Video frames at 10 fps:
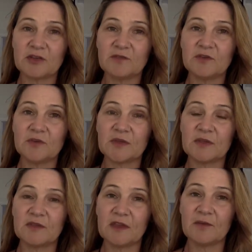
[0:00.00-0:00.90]
So if you're doing the
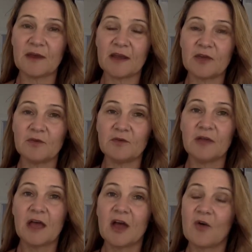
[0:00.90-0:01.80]
theoretical
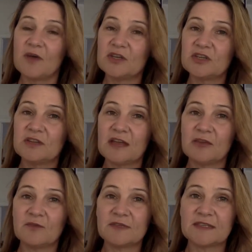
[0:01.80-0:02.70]
question that
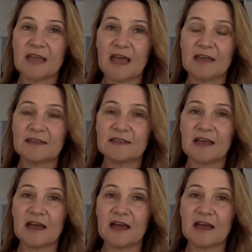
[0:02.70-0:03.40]
looks at